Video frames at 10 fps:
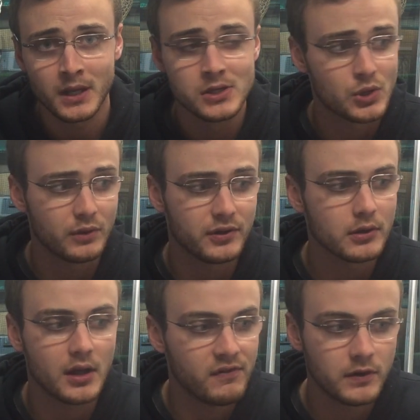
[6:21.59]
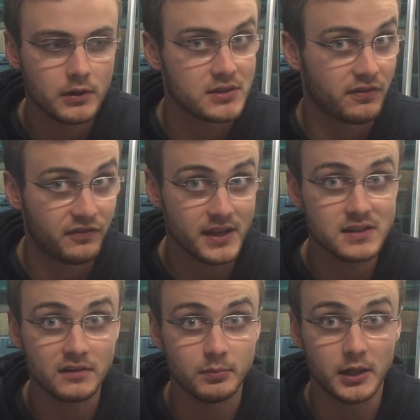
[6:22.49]
So if you're a
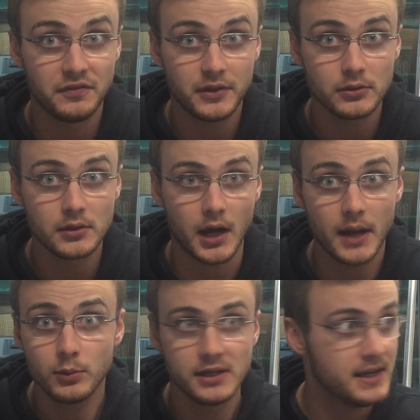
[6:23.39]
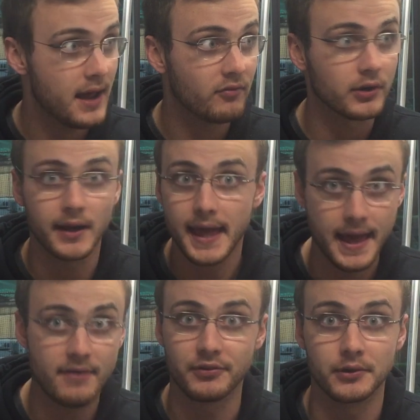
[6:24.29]
defensive midfielder, I would never
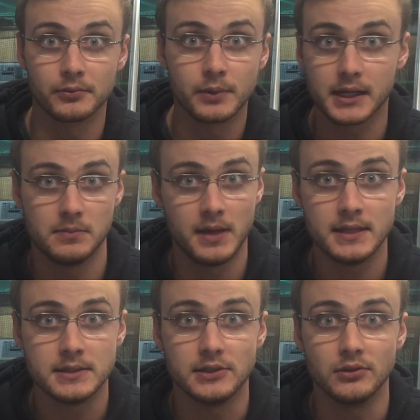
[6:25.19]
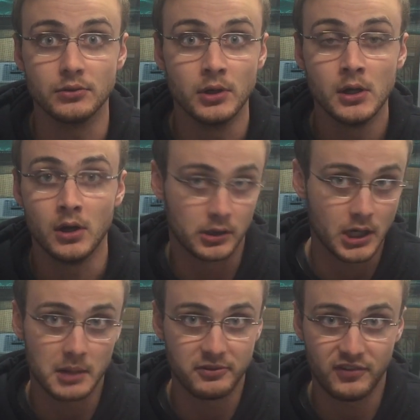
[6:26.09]
ever recommend to you a
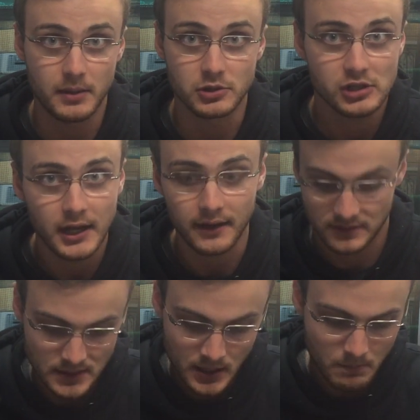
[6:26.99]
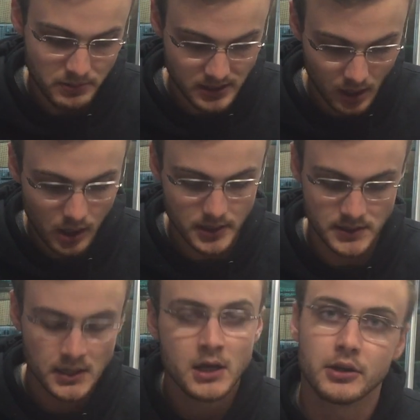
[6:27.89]
carbon fiber shaft,
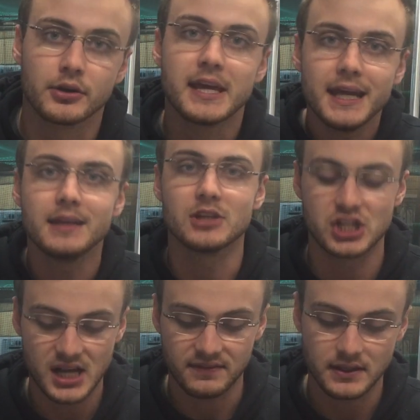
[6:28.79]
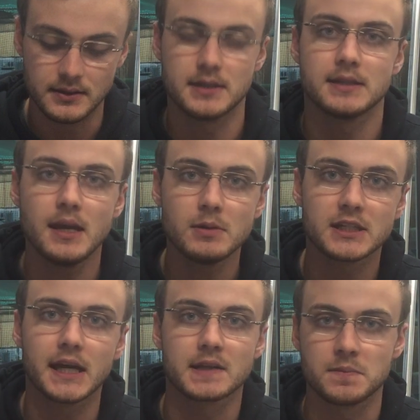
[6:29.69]
because you're hitting the shaft in the same
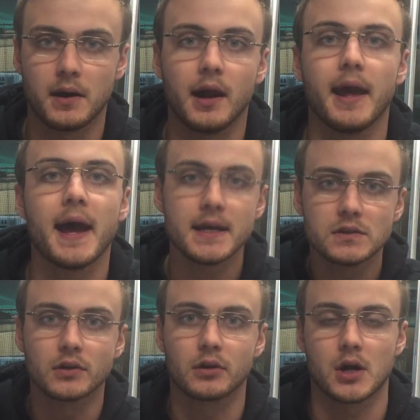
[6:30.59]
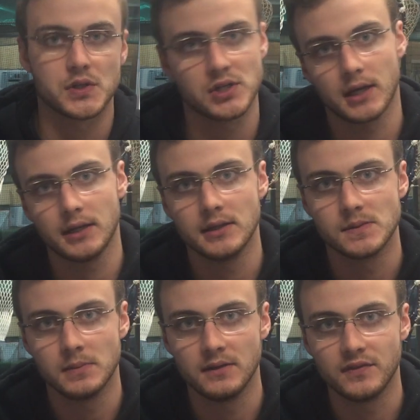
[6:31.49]
exact spot as you're cross-checking these
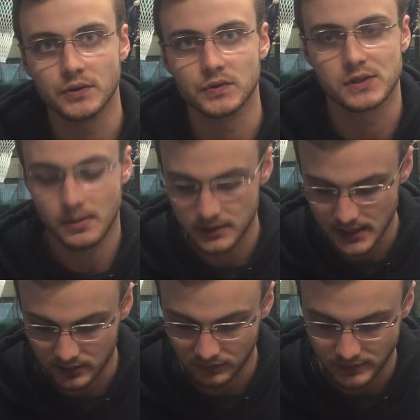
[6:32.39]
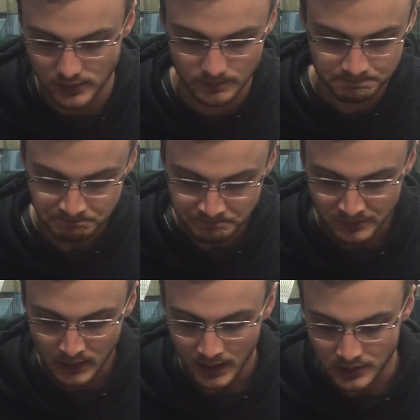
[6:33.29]
midfielders coming down the field,
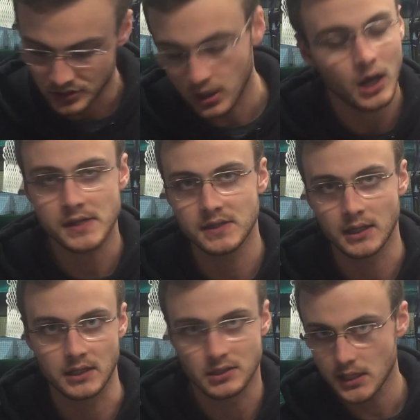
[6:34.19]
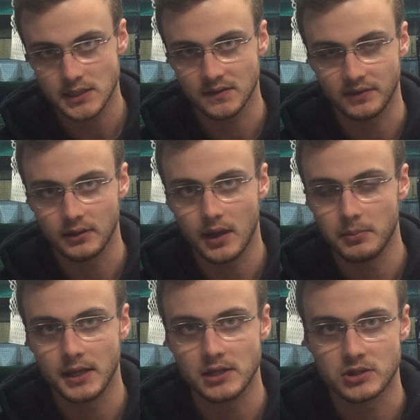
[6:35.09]
and you're causing excessive
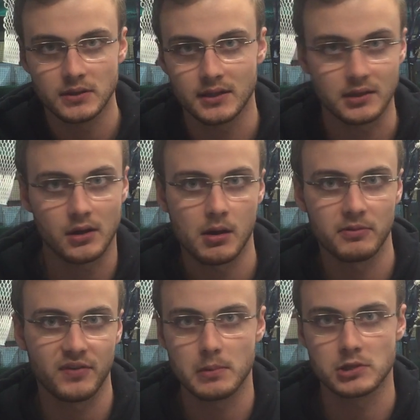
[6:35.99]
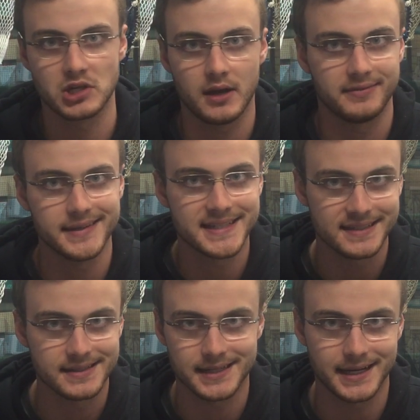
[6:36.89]
delamination that the carbon fiber shaft isn't
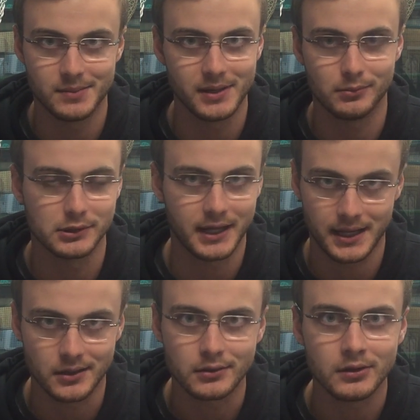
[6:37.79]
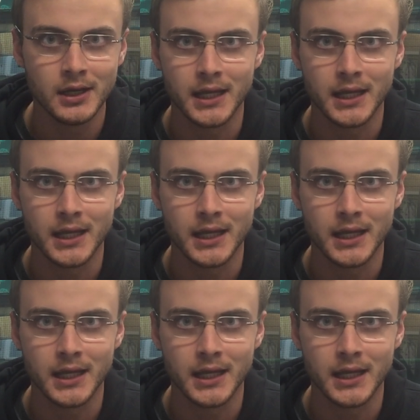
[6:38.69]
designed to be able to handle.